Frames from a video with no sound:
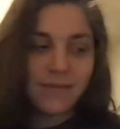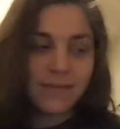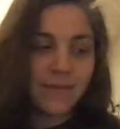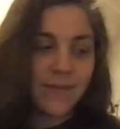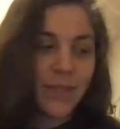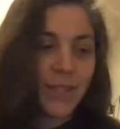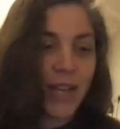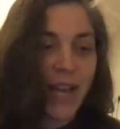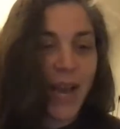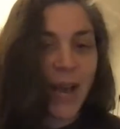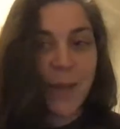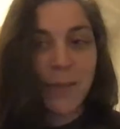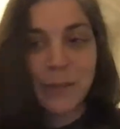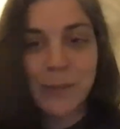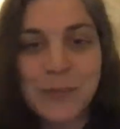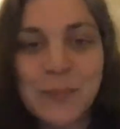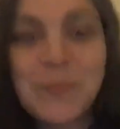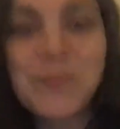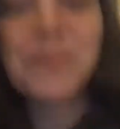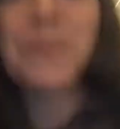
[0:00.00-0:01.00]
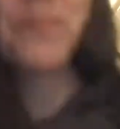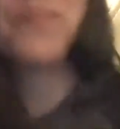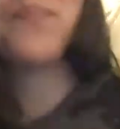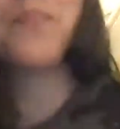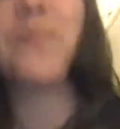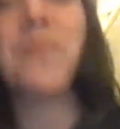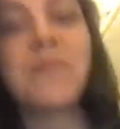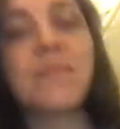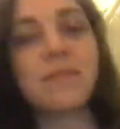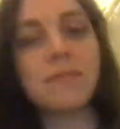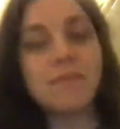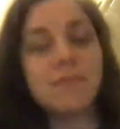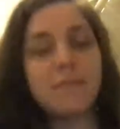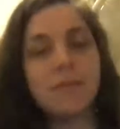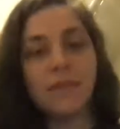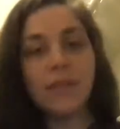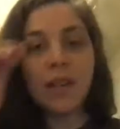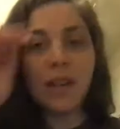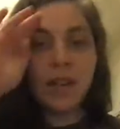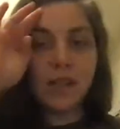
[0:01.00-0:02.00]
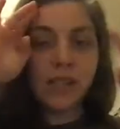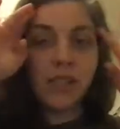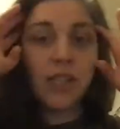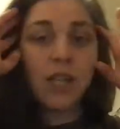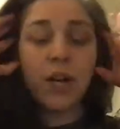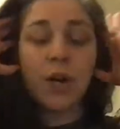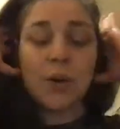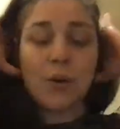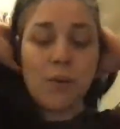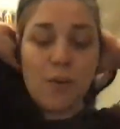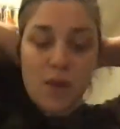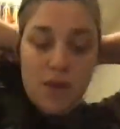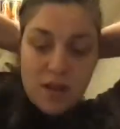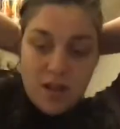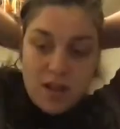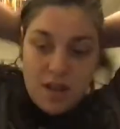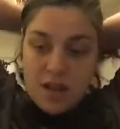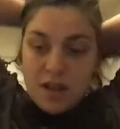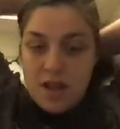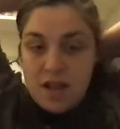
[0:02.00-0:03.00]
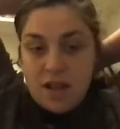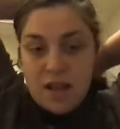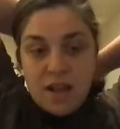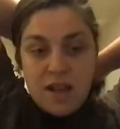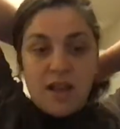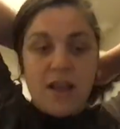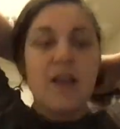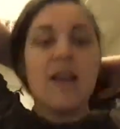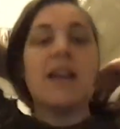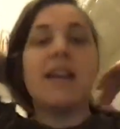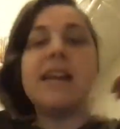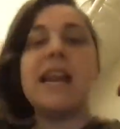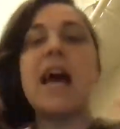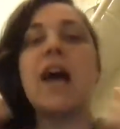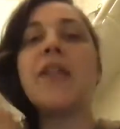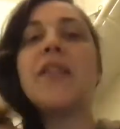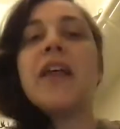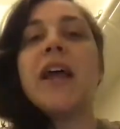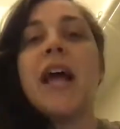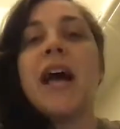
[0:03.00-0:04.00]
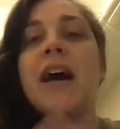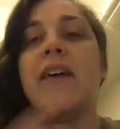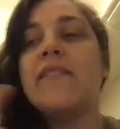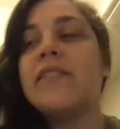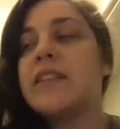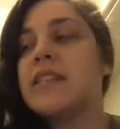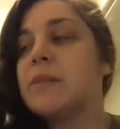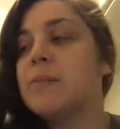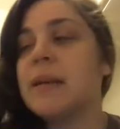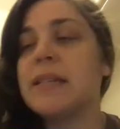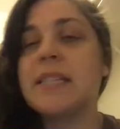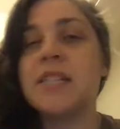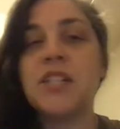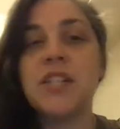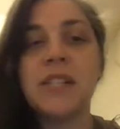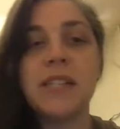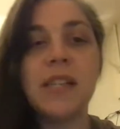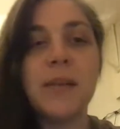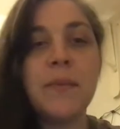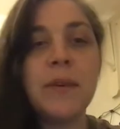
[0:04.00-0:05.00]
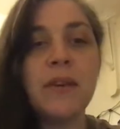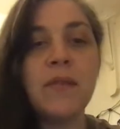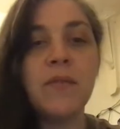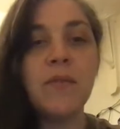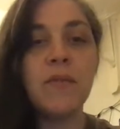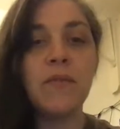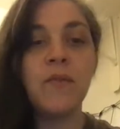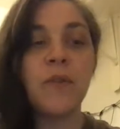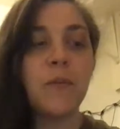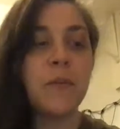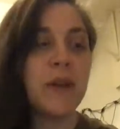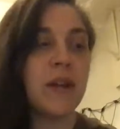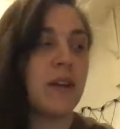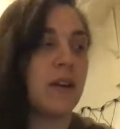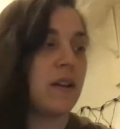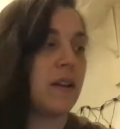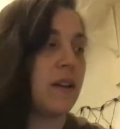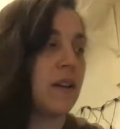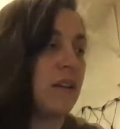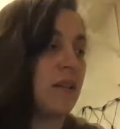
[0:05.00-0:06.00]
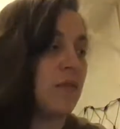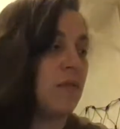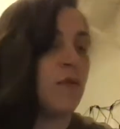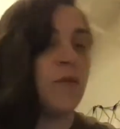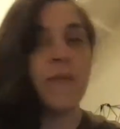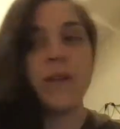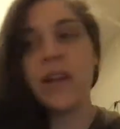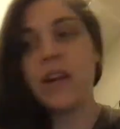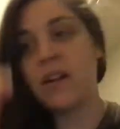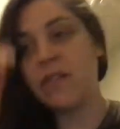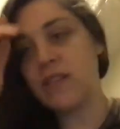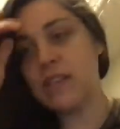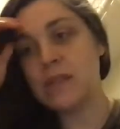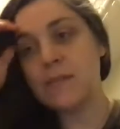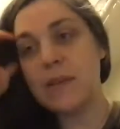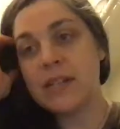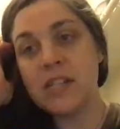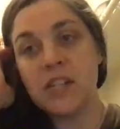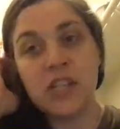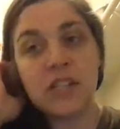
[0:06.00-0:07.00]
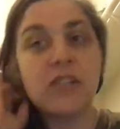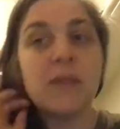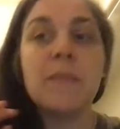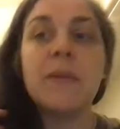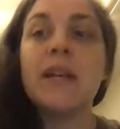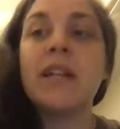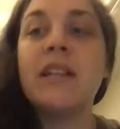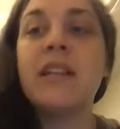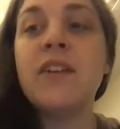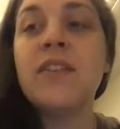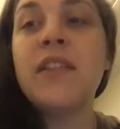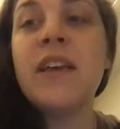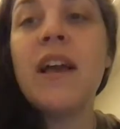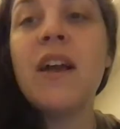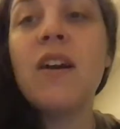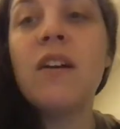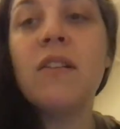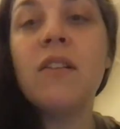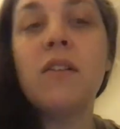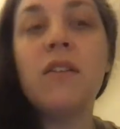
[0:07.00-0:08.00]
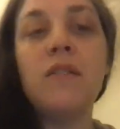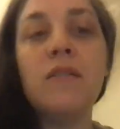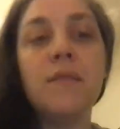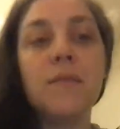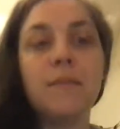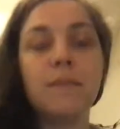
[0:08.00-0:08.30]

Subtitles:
Okay. So now that I have these messages, let me ruminate on these messages. So I'm going to clear the air a little.